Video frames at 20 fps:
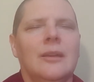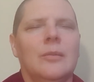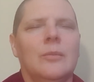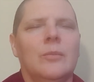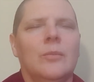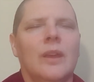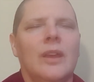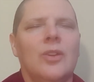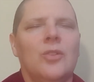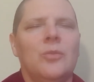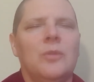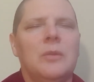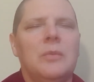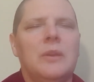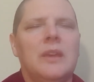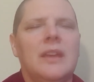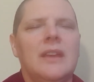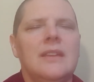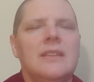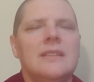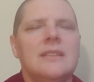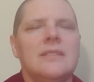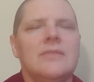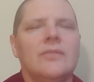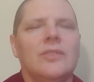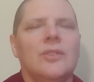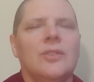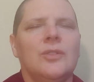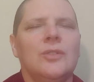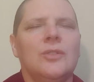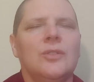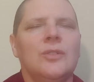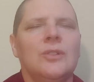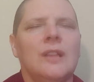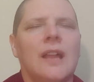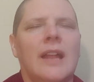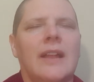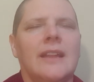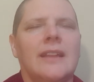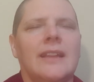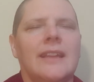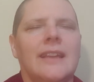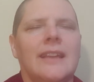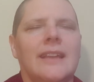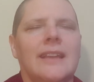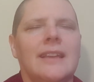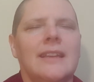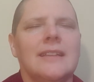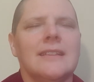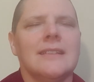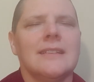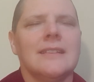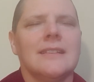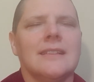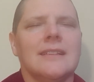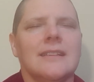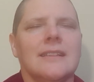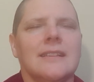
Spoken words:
May you be peaceful and at ease.